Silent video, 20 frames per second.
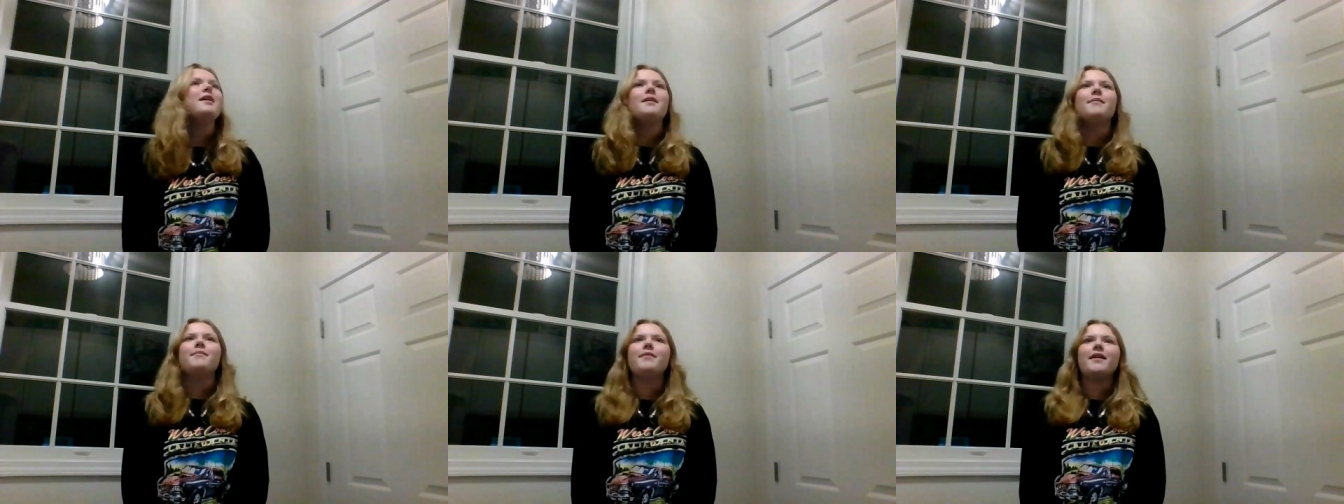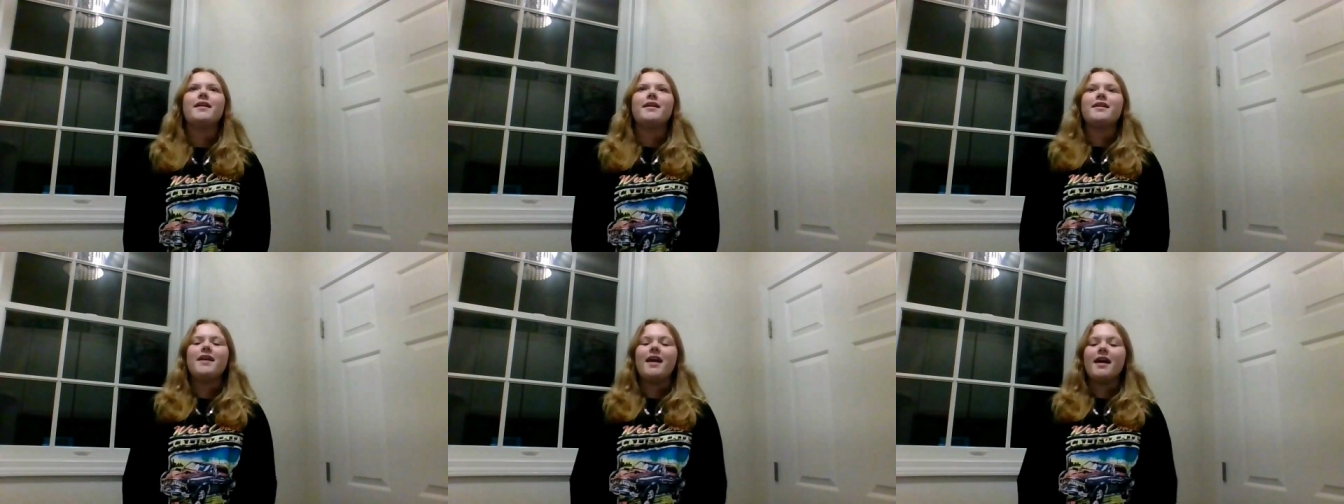
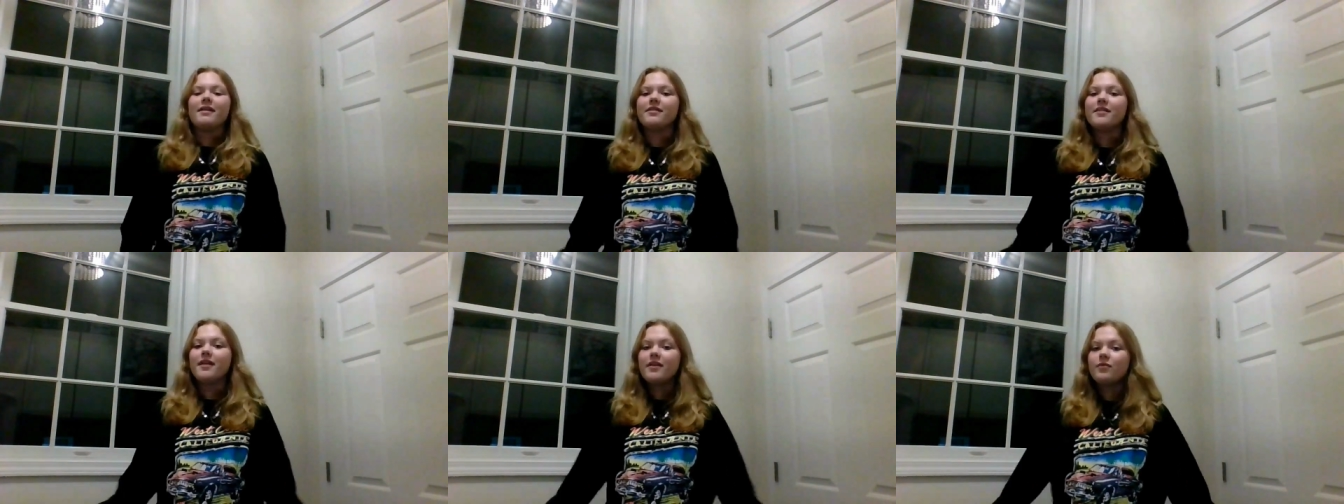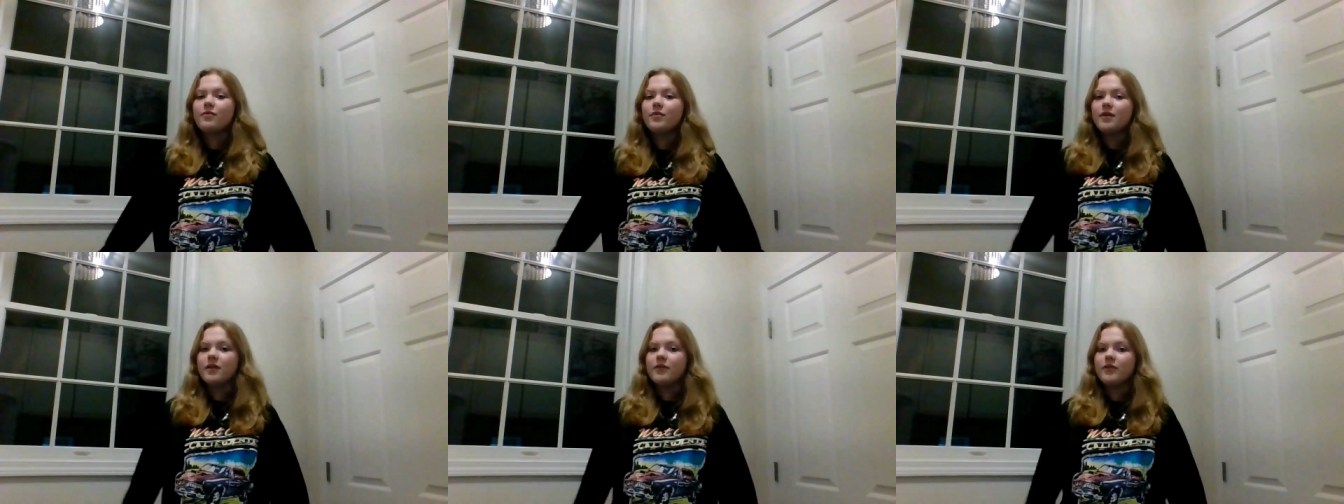but yes yeah, so
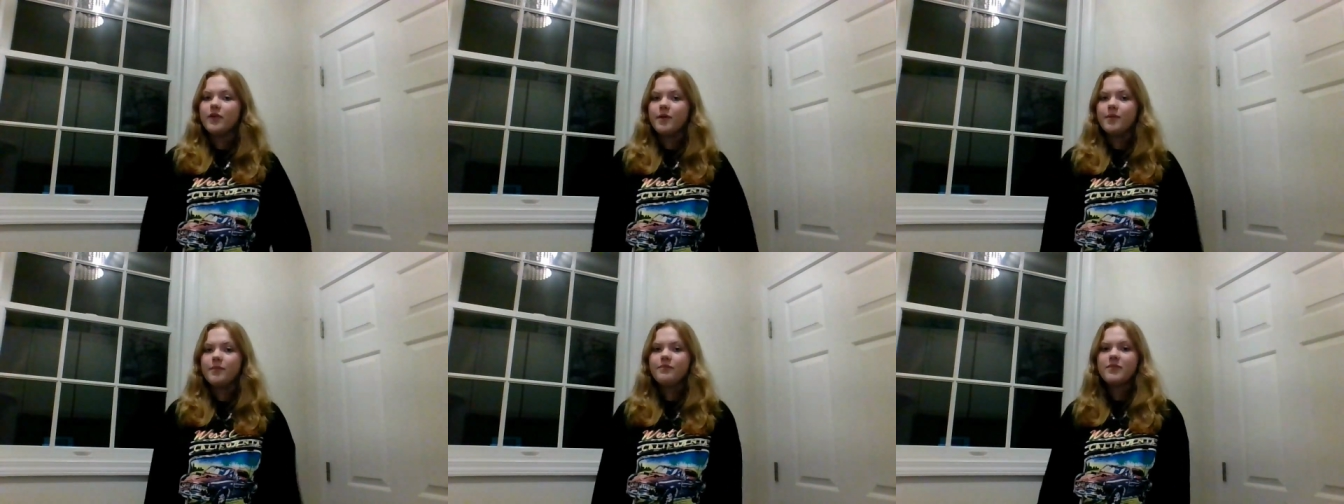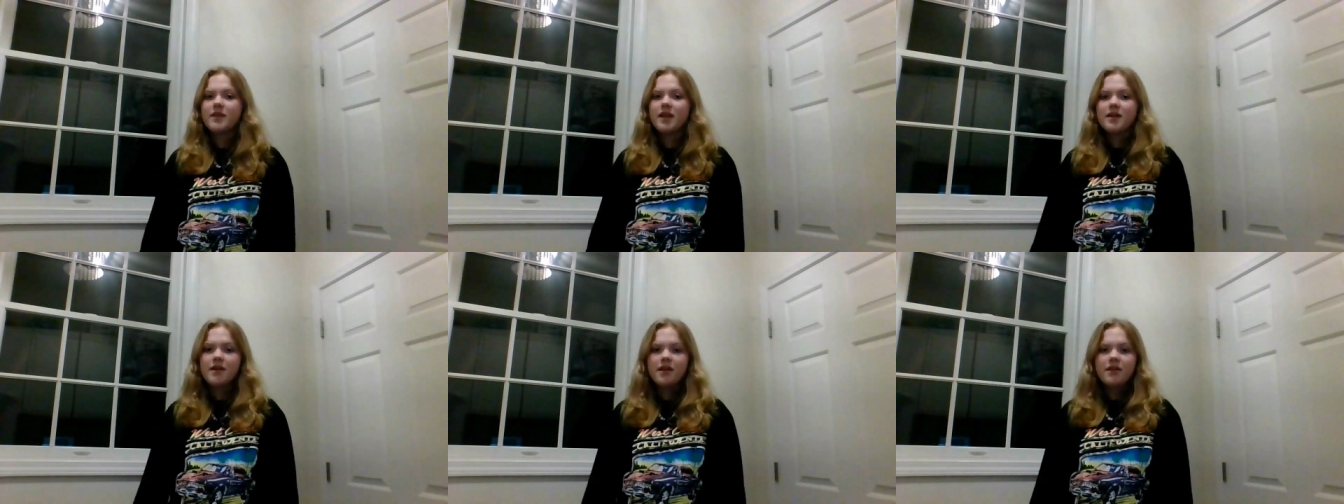that's one of them
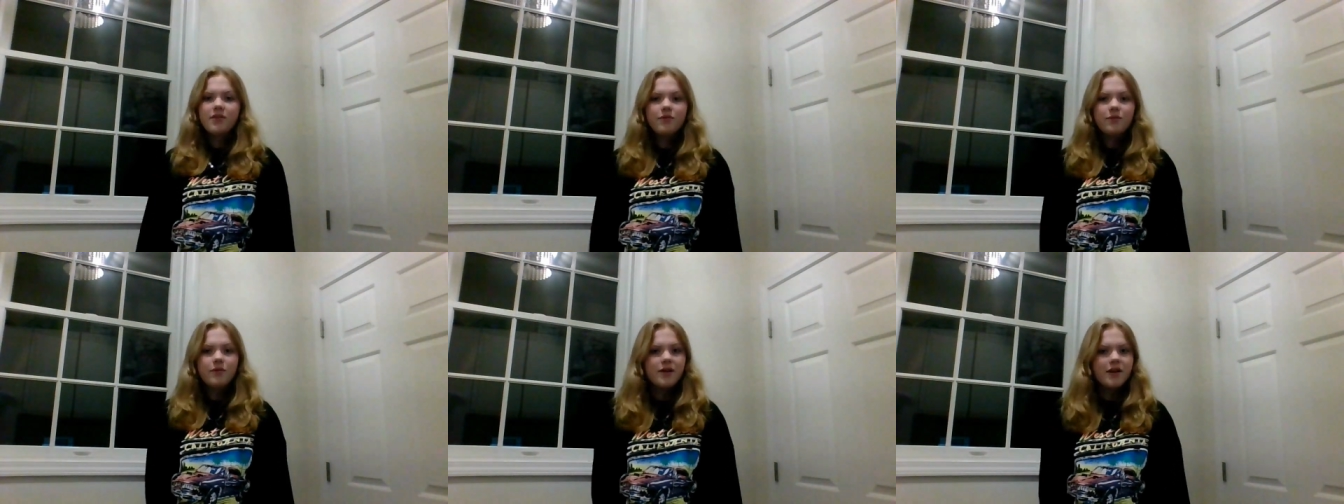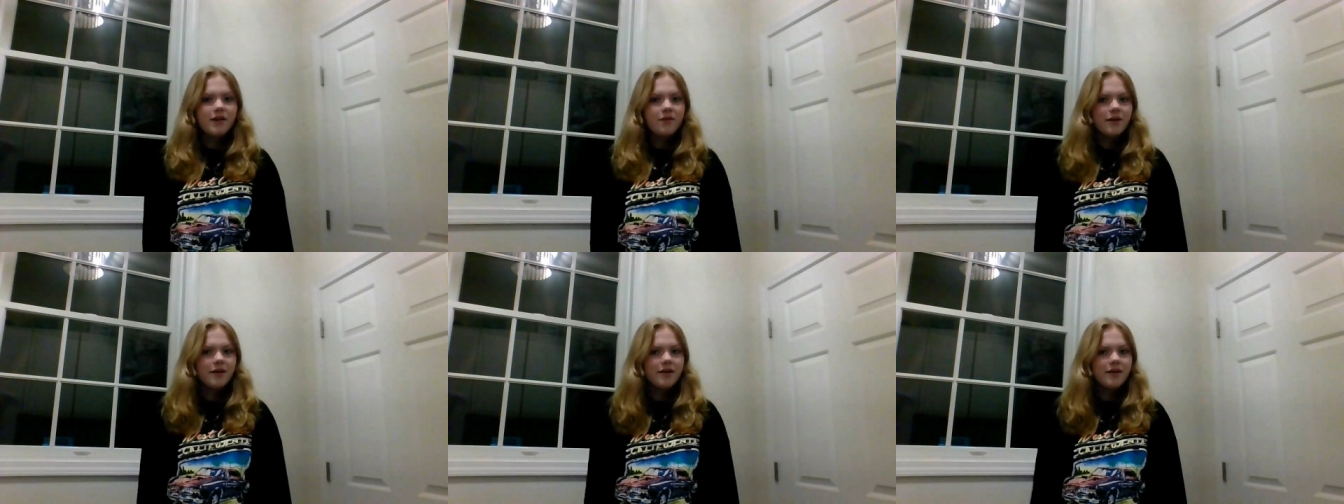another one
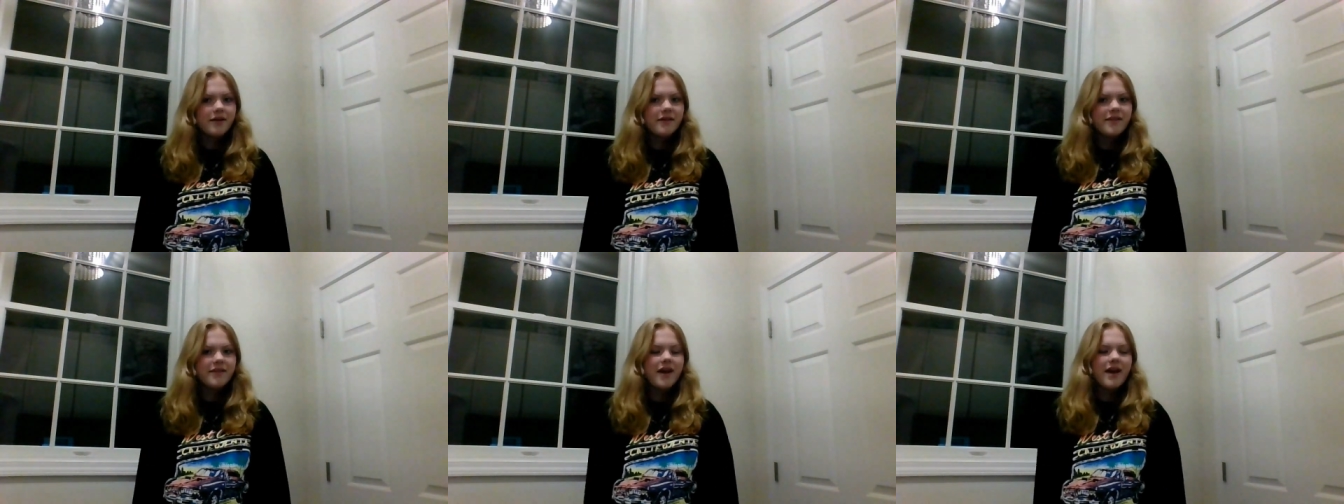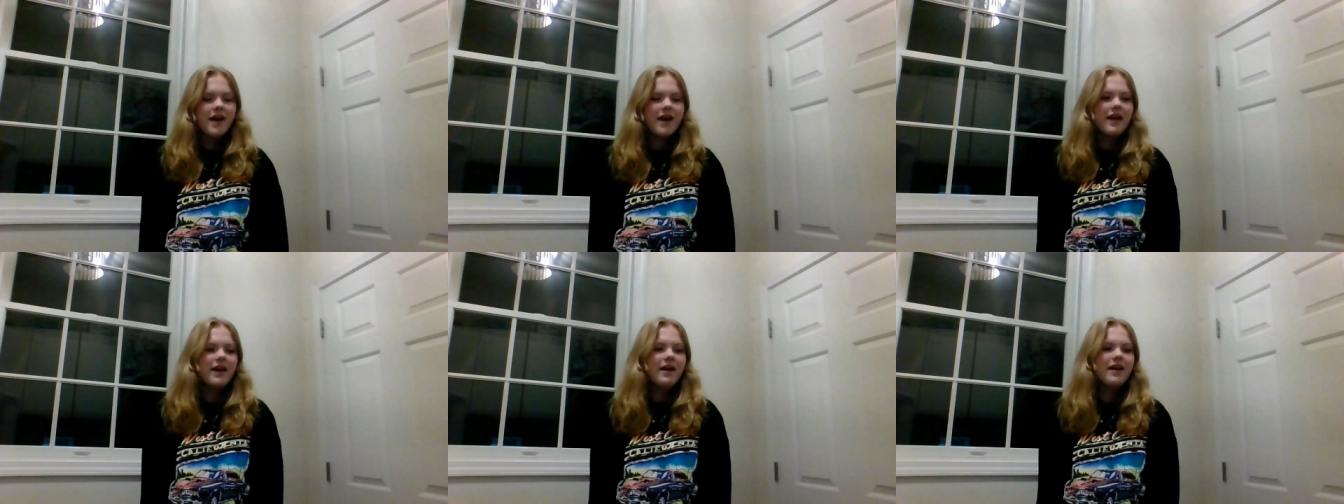i wanted to
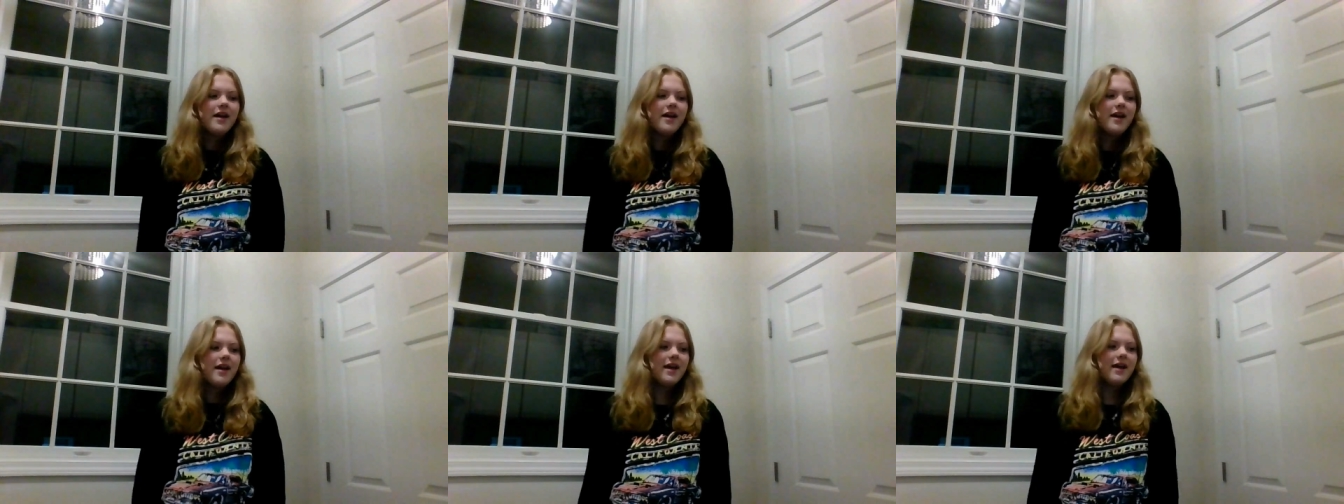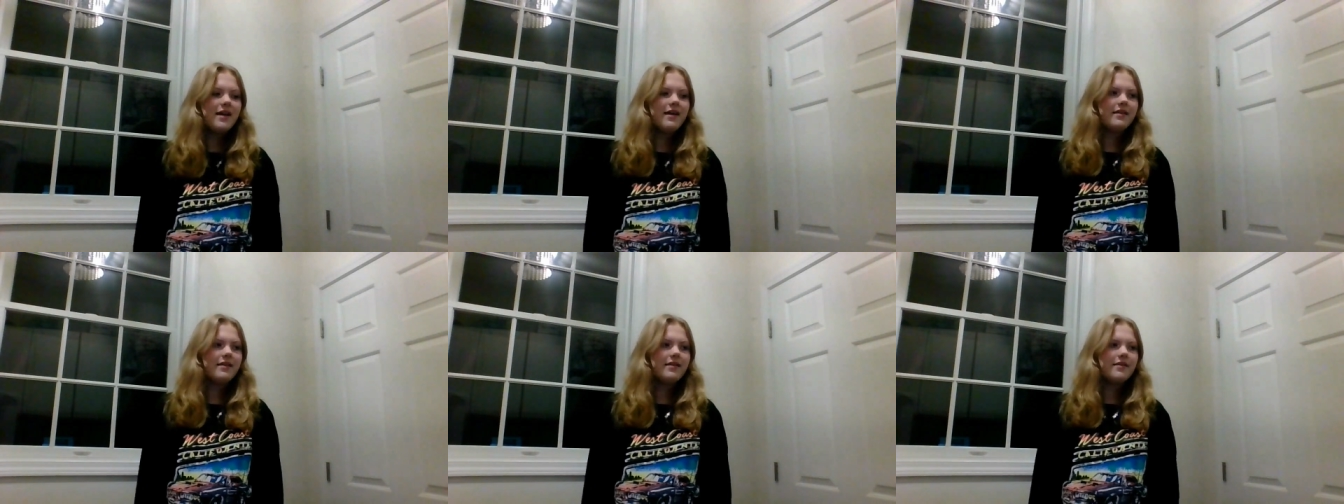say
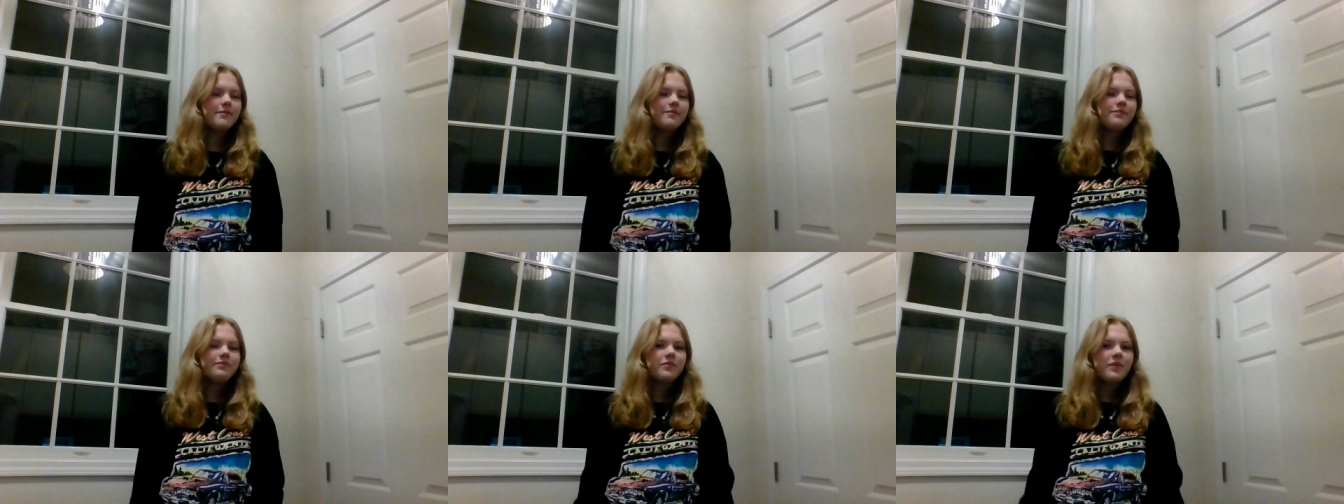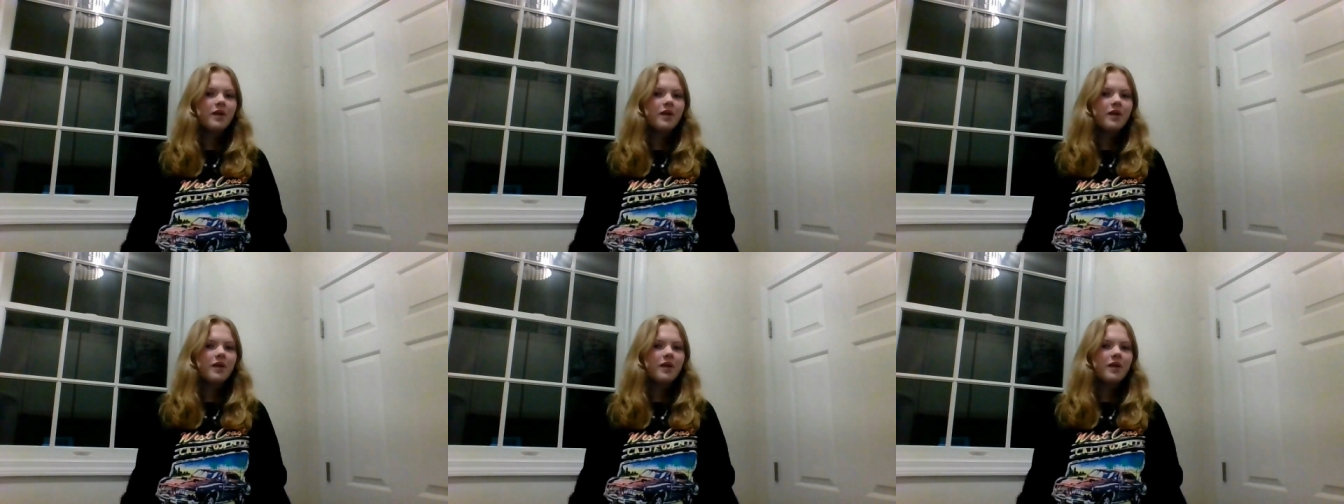is